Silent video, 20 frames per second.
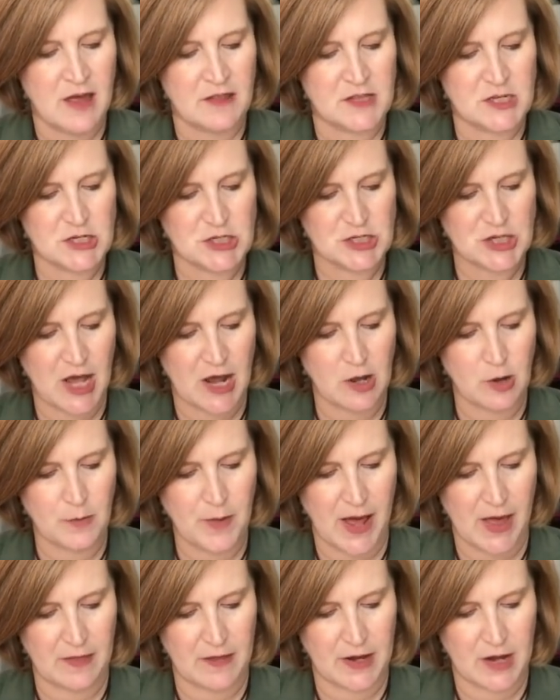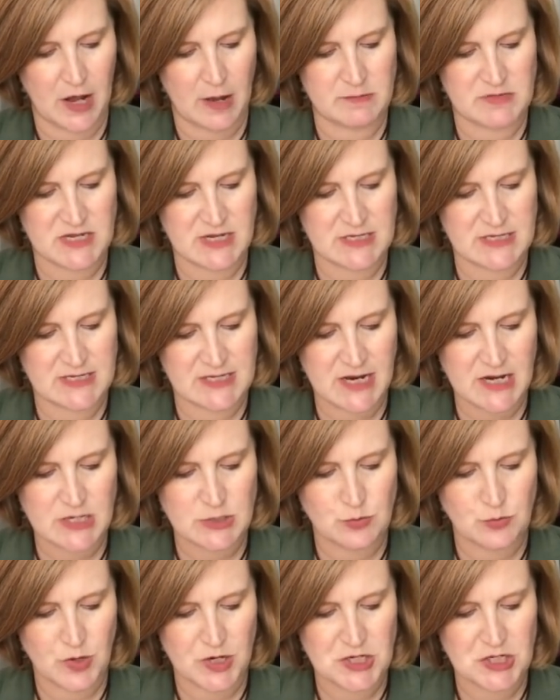This shadow palette comes in
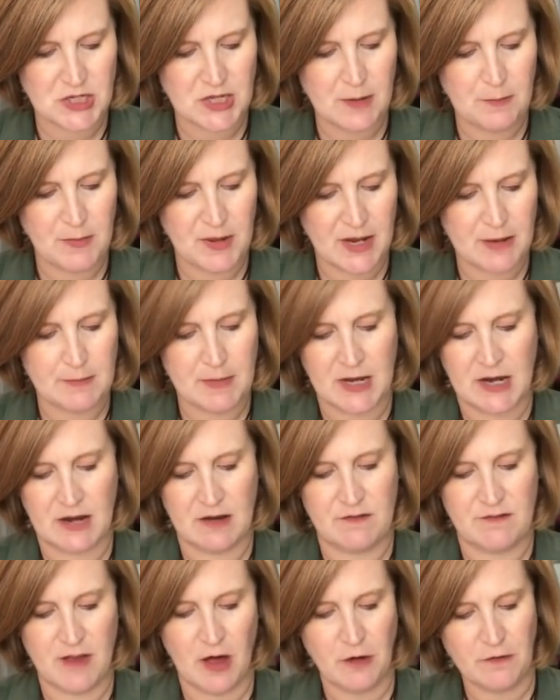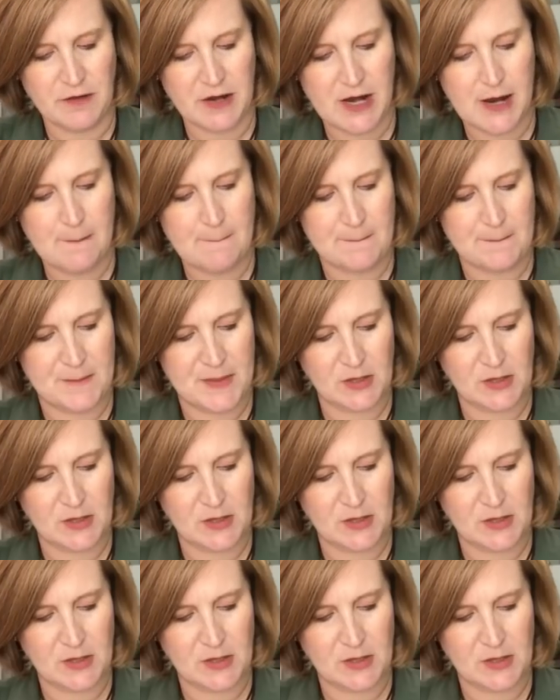six richly pigmented, velvety,